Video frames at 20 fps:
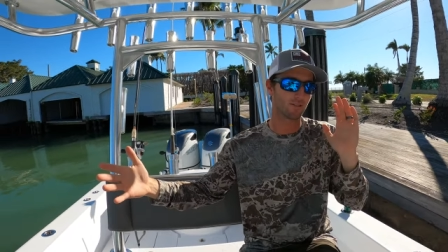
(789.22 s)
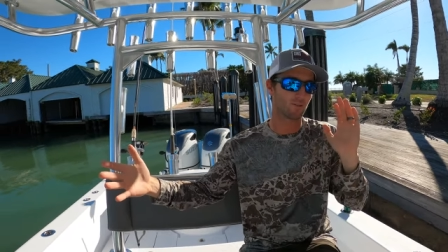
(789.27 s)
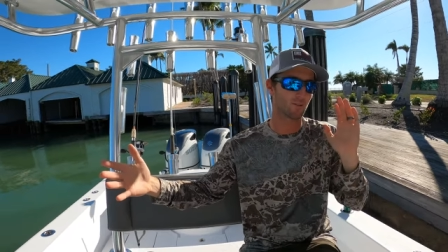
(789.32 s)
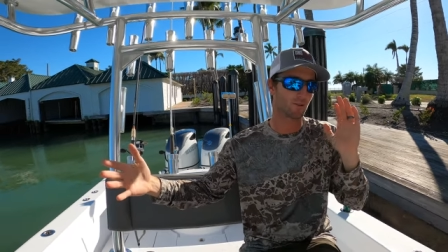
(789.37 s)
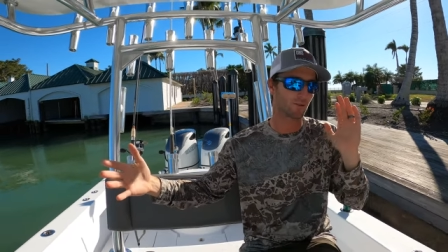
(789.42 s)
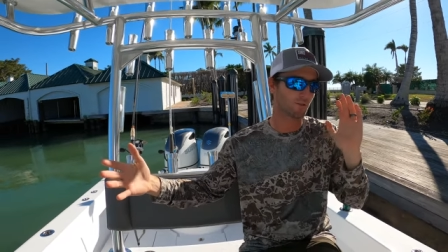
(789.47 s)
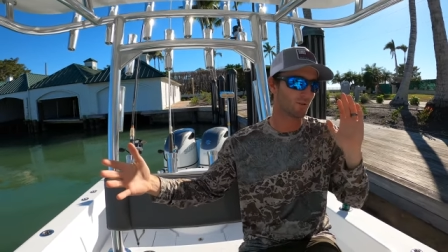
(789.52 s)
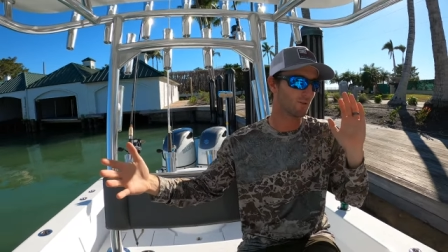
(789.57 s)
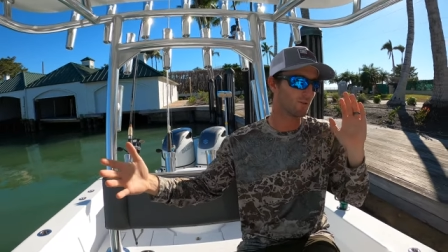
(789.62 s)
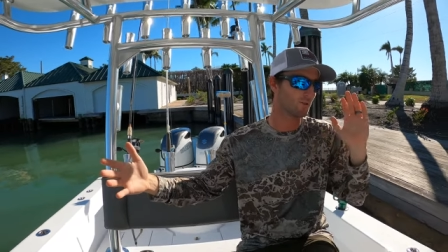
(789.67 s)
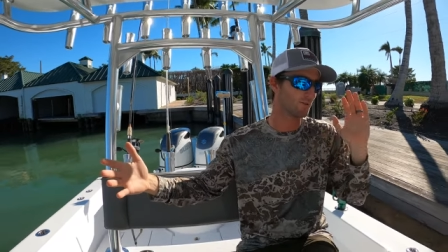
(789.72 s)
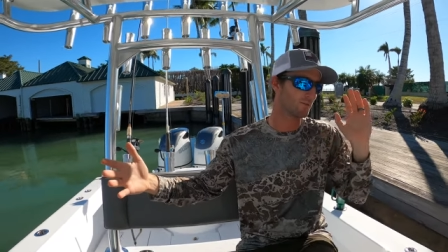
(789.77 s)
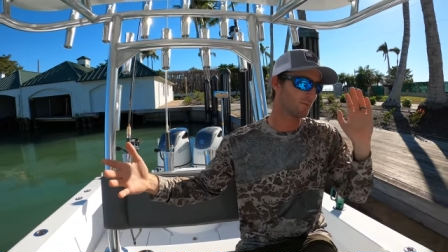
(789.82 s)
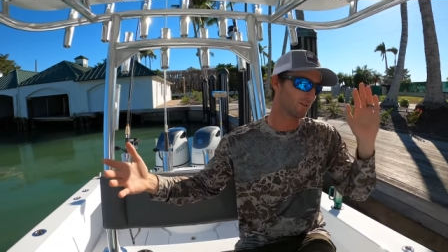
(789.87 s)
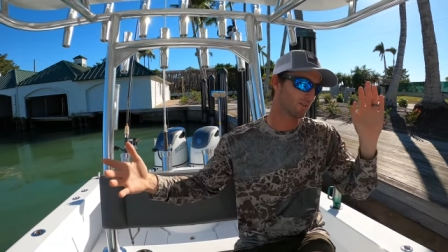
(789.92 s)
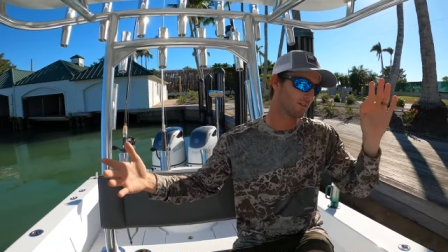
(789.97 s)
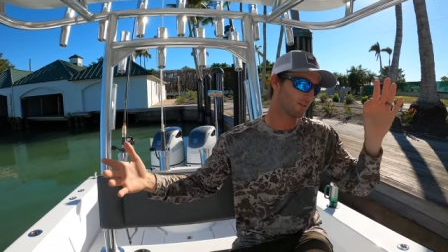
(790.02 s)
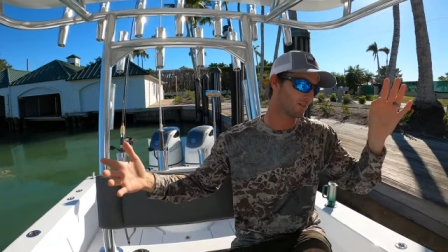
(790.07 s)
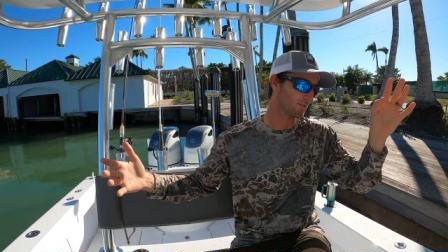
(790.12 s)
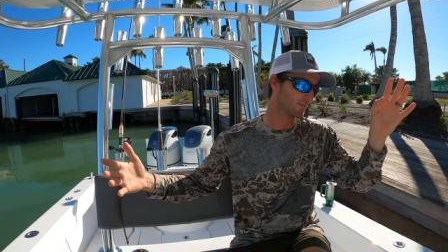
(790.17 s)

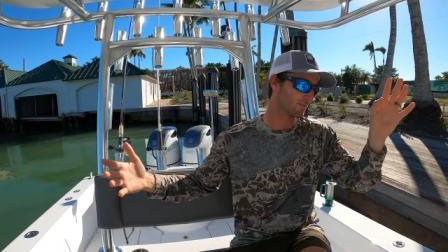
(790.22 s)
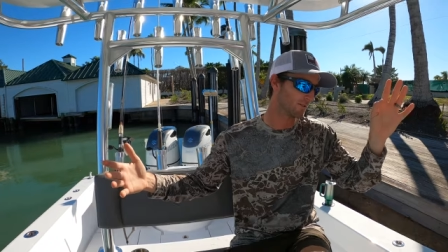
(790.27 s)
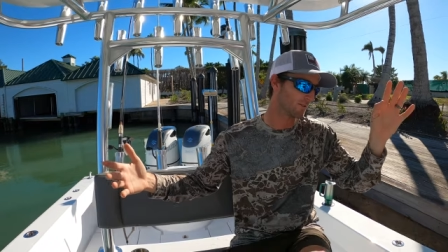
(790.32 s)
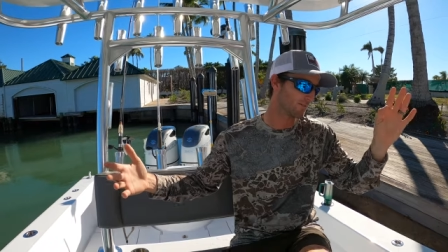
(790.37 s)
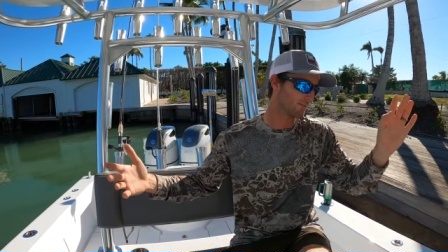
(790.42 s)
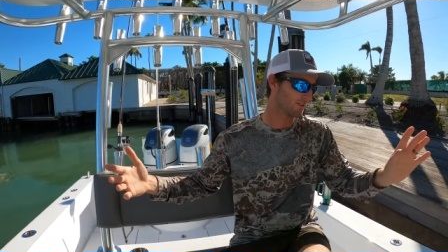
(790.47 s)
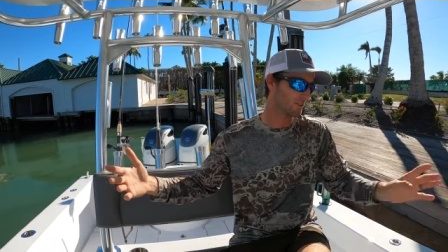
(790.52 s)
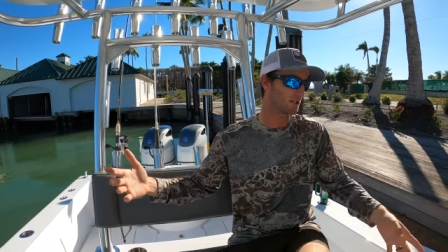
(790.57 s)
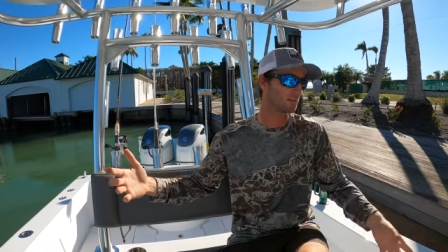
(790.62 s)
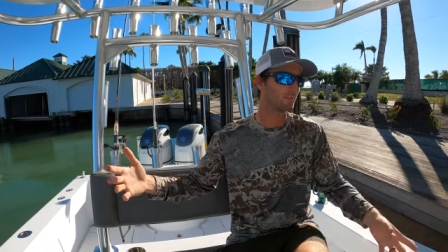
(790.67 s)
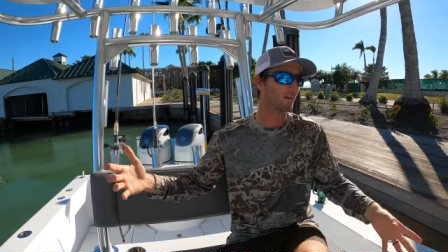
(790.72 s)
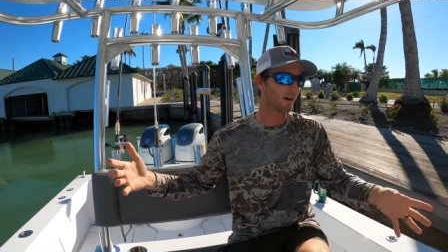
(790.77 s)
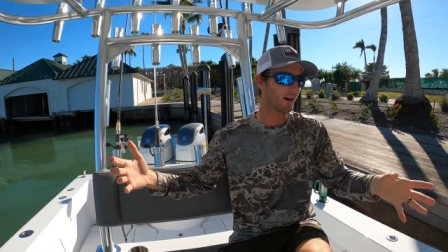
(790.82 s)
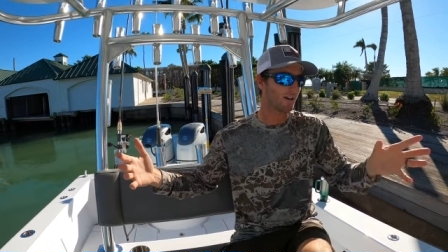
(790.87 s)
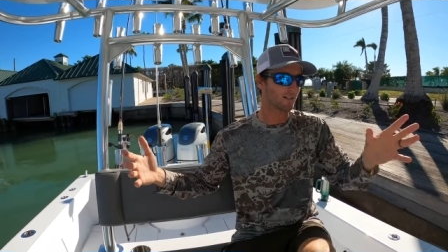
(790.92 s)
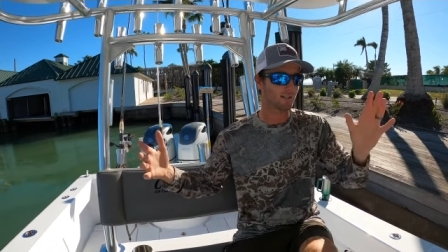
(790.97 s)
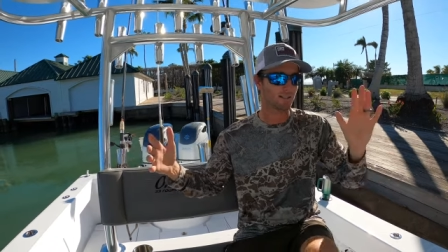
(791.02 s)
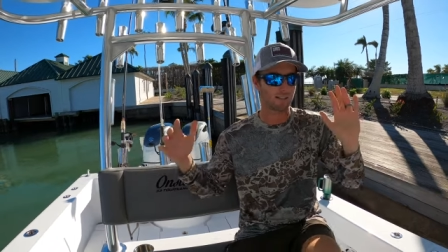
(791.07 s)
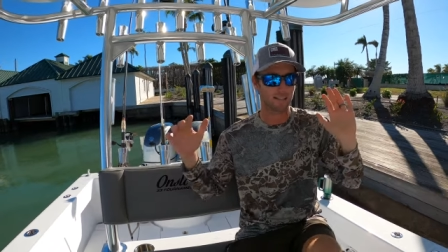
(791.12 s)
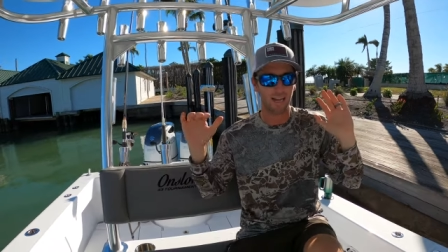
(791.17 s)
to your fish
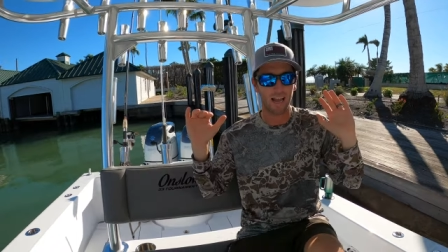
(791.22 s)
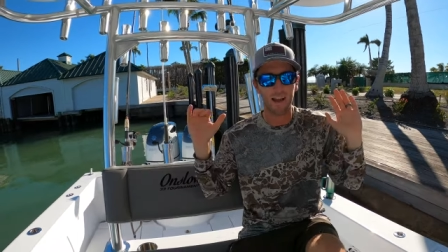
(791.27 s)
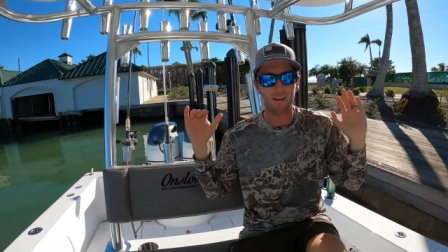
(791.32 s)
boxes.